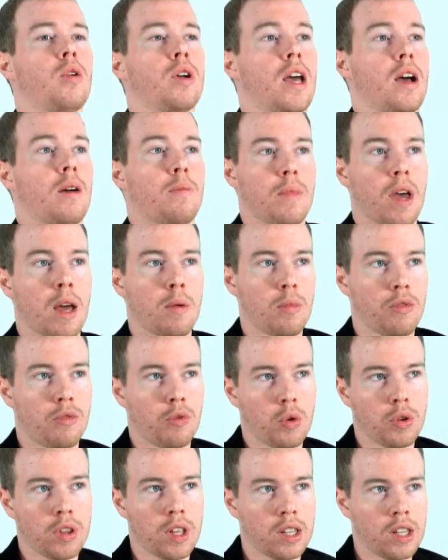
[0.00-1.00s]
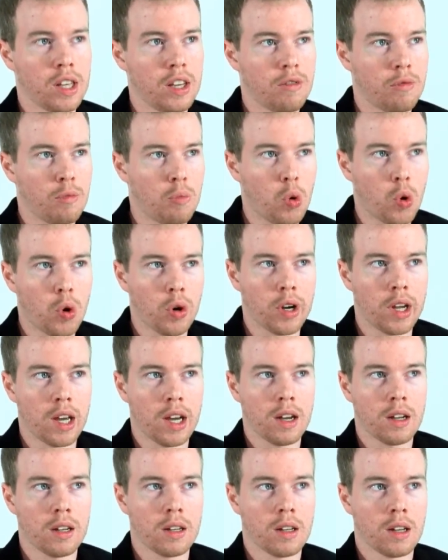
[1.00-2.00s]
oh yeah, and before they leave
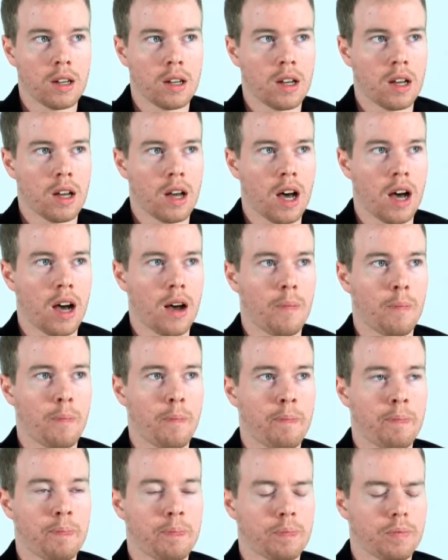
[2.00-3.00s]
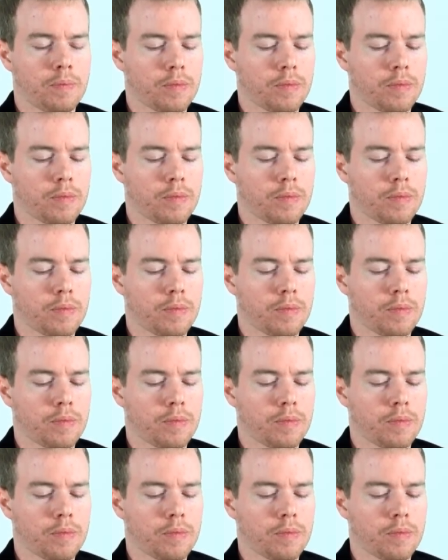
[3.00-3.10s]
Moria, Gandalf